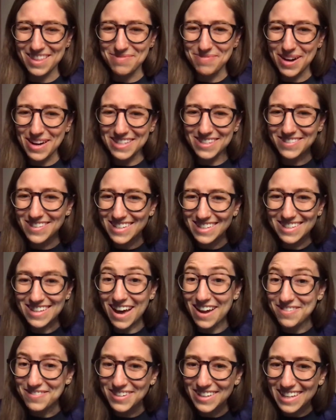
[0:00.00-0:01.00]
the price of this has
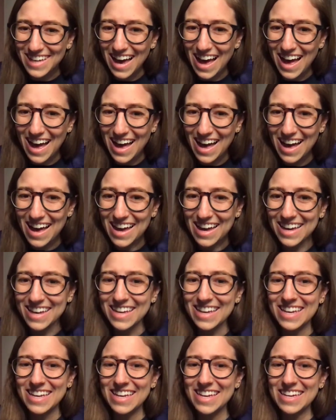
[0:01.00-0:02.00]
gotten really high
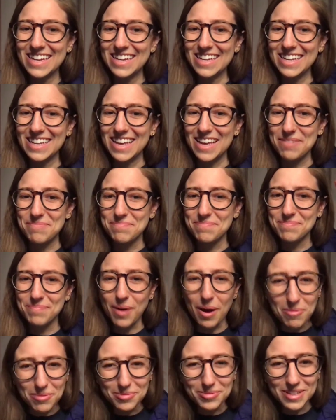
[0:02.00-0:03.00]
it
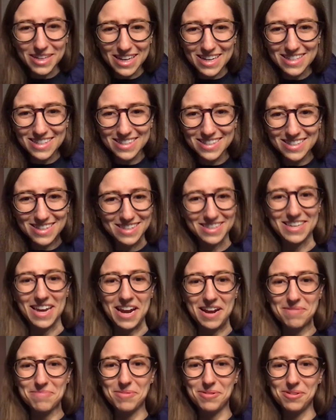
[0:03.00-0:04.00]
probably isn't
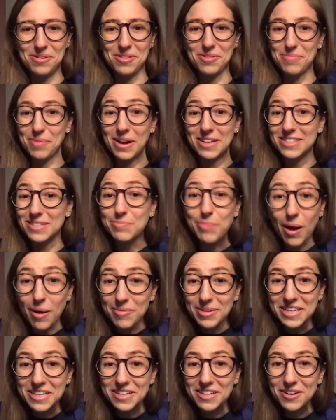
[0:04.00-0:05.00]
sustainable. The price is
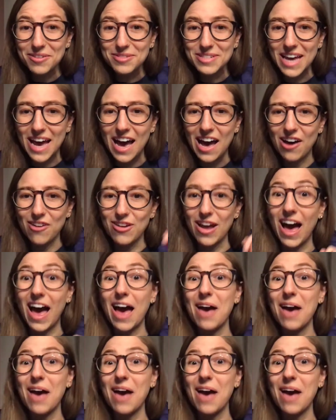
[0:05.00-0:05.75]
probably going to go down.